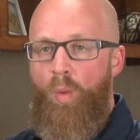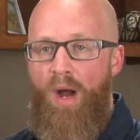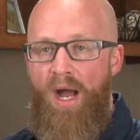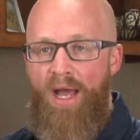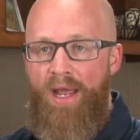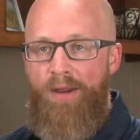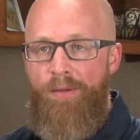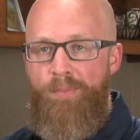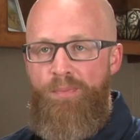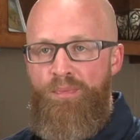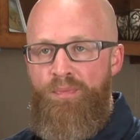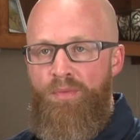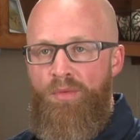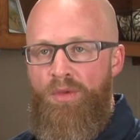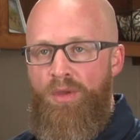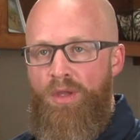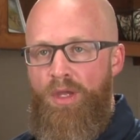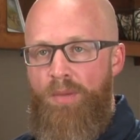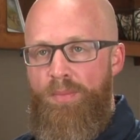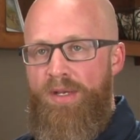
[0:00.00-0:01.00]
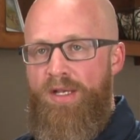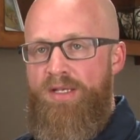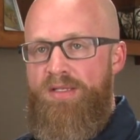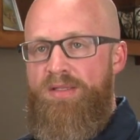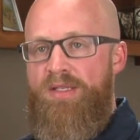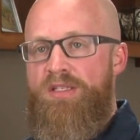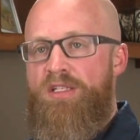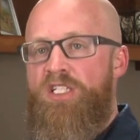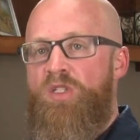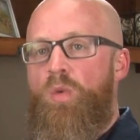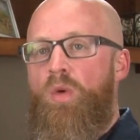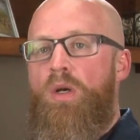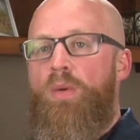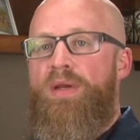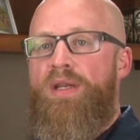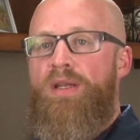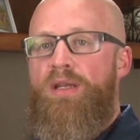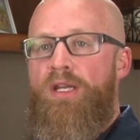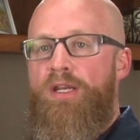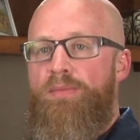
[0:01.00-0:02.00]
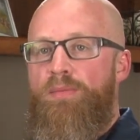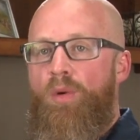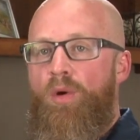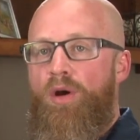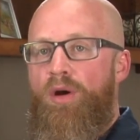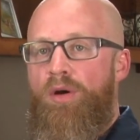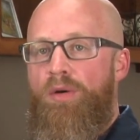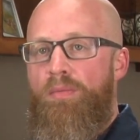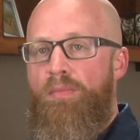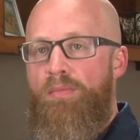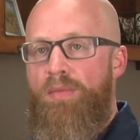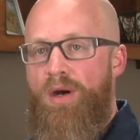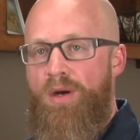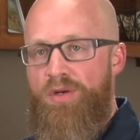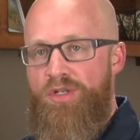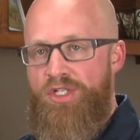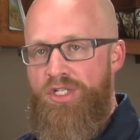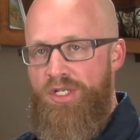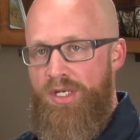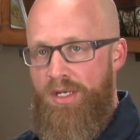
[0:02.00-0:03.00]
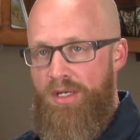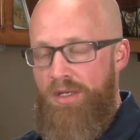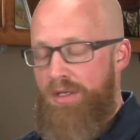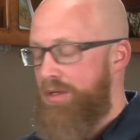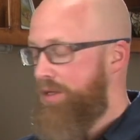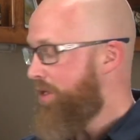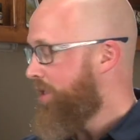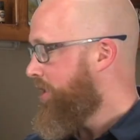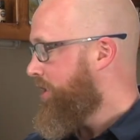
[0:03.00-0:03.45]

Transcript: Why? Because this is where we need more motion.